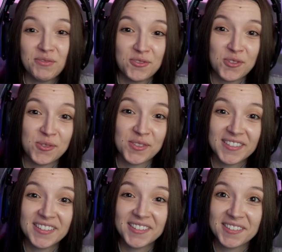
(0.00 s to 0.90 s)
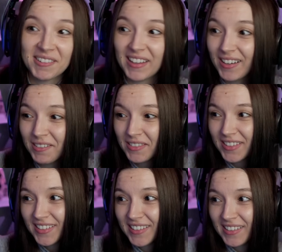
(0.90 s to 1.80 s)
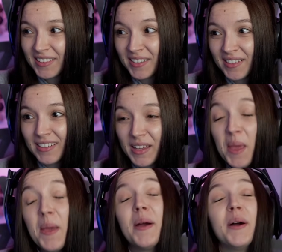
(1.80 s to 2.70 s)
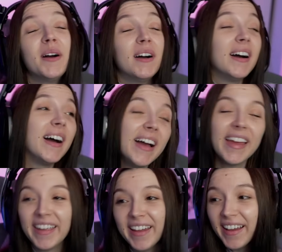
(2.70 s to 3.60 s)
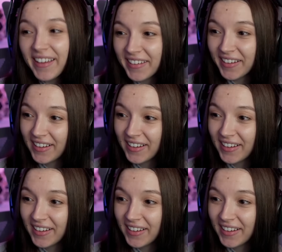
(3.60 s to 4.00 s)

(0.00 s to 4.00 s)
chosen the easy way out. Ay, ay, ay!